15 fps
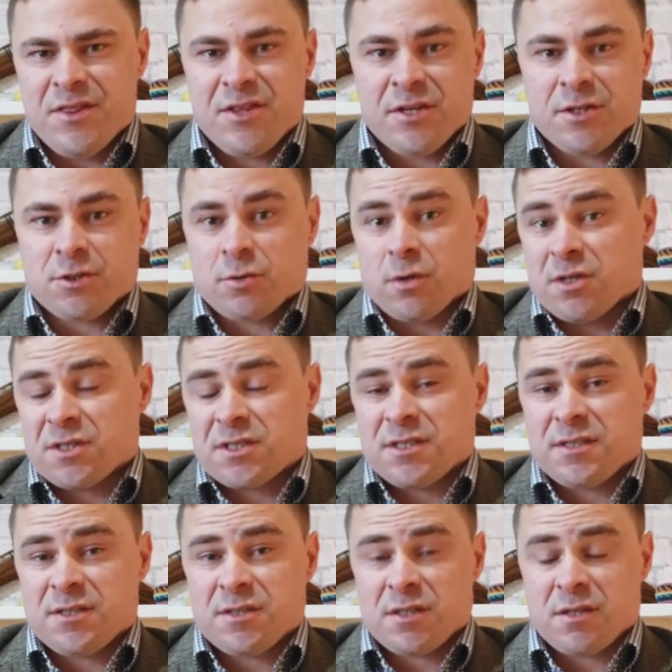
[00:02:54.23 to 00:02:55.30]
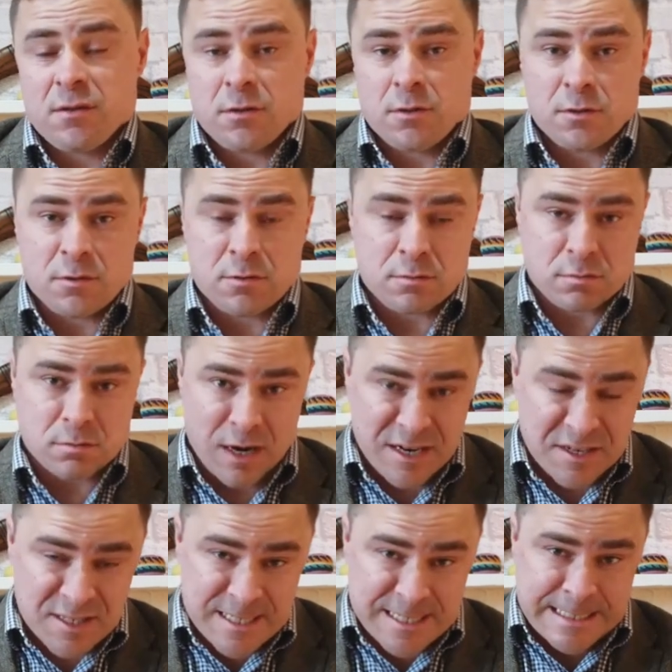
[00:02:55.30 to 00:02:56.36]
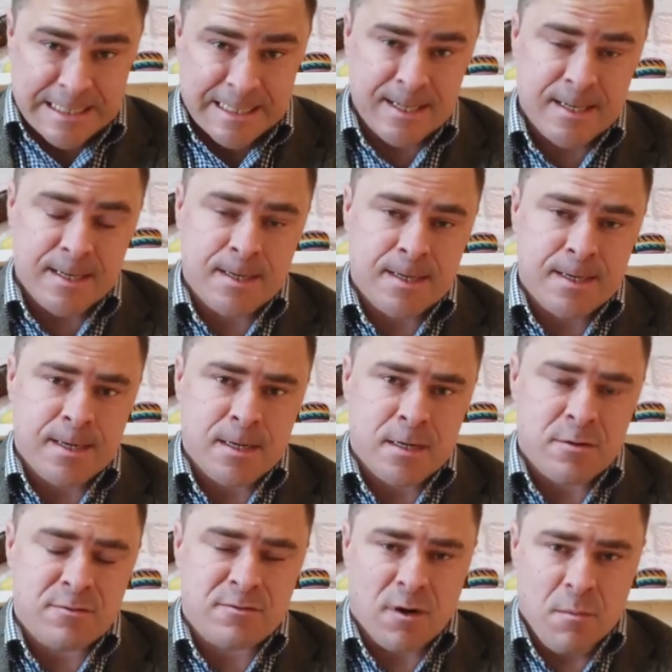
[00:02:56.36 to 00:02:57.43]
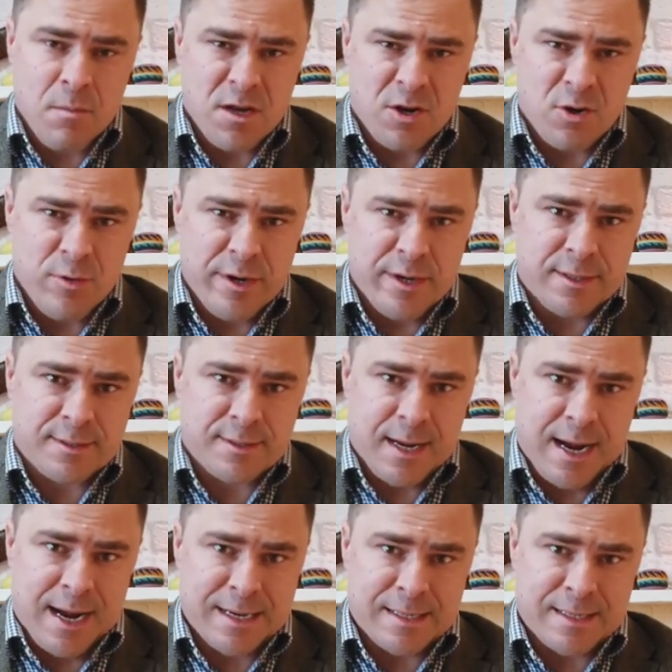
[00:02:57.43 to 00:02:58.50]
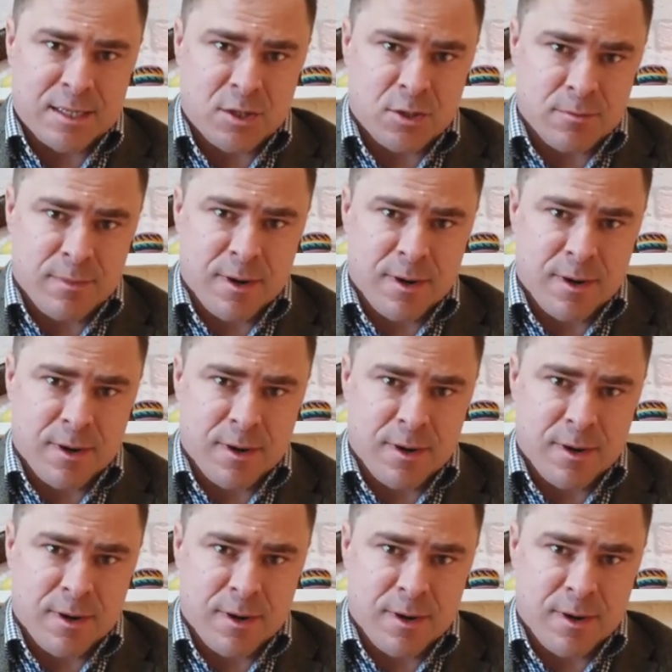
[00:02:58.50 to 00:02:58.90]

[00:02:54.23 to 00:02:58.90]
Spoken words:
the Etruscans had learned writing from the Greeks at